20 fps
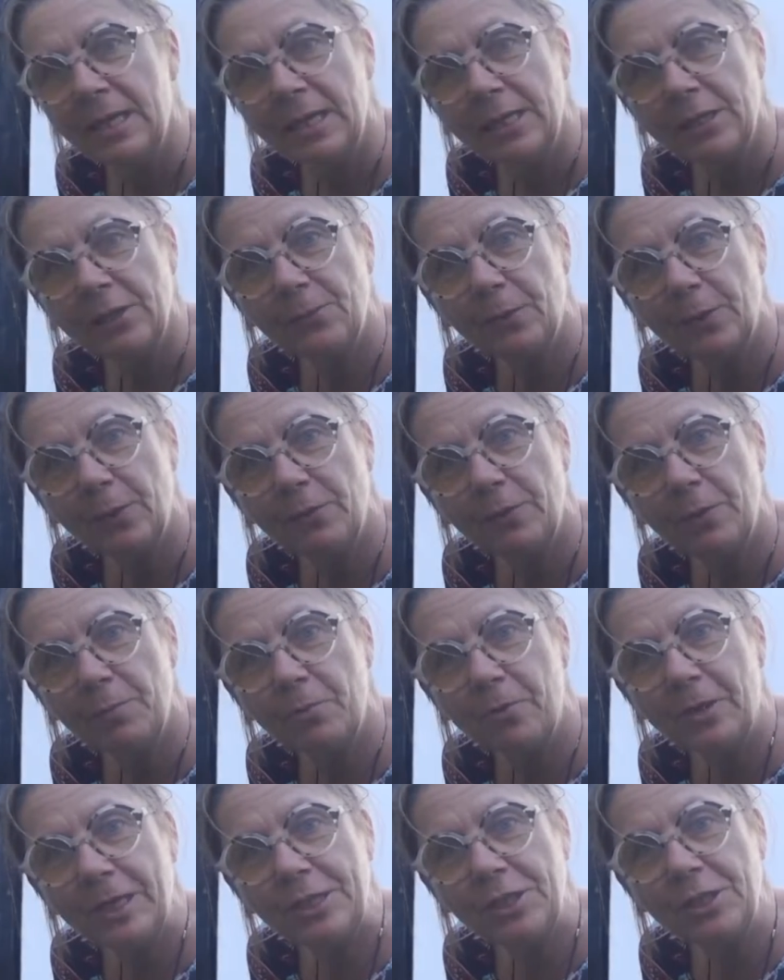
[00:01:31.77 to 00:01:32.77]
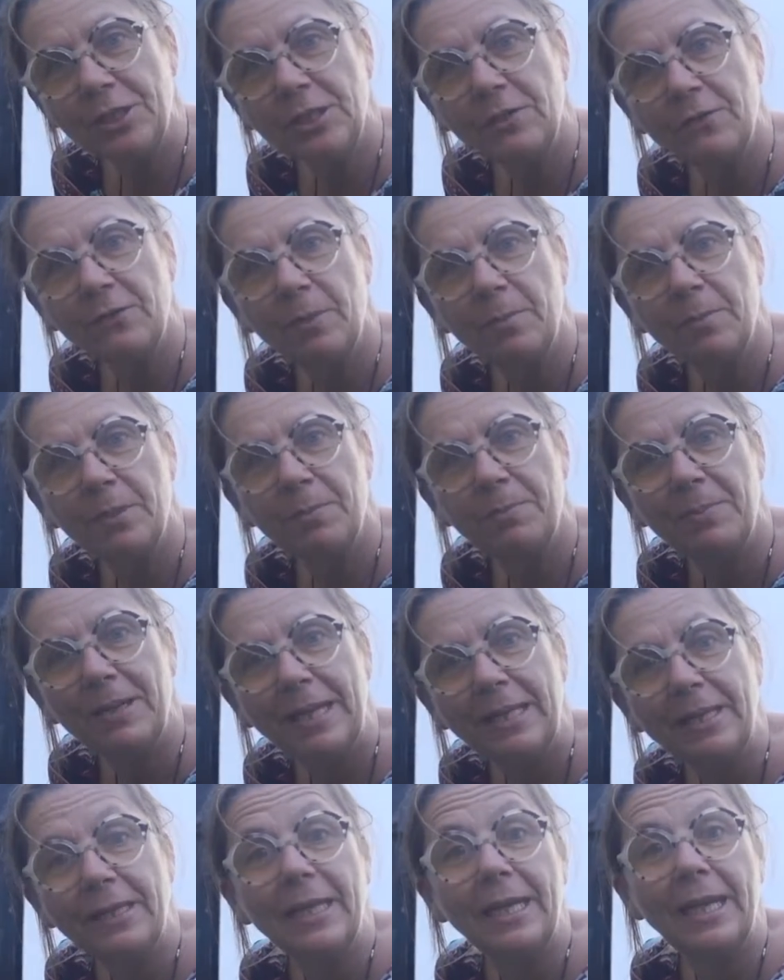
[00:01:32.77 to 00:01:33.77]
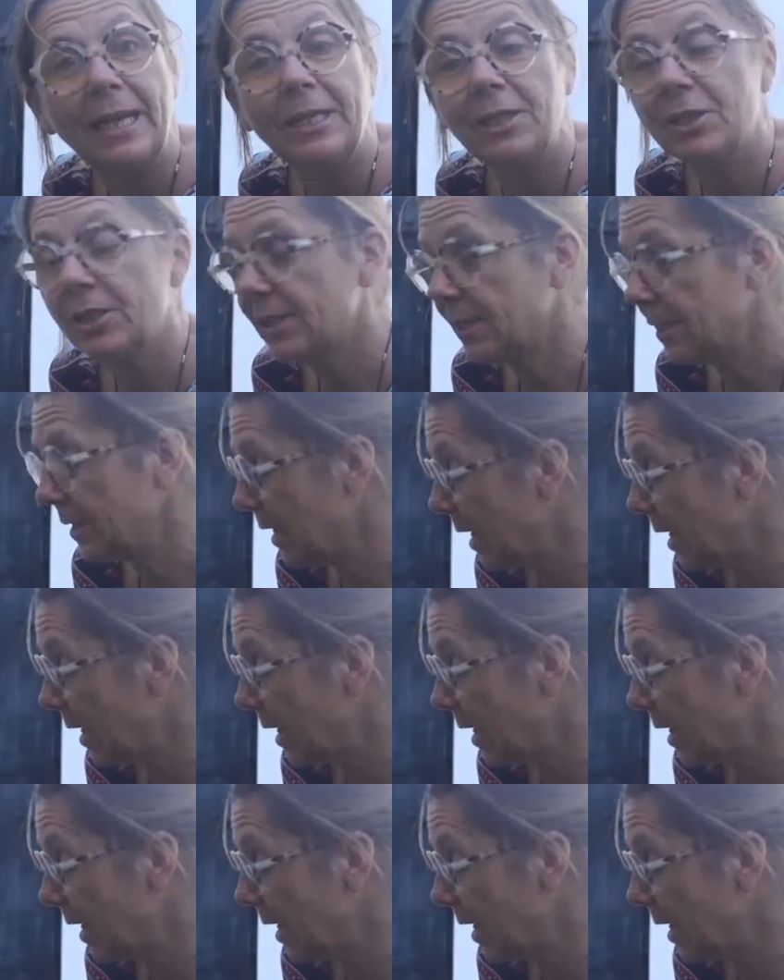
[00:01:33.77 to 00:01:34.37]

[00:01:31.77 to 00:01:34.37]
is one of the branches from the plant that I just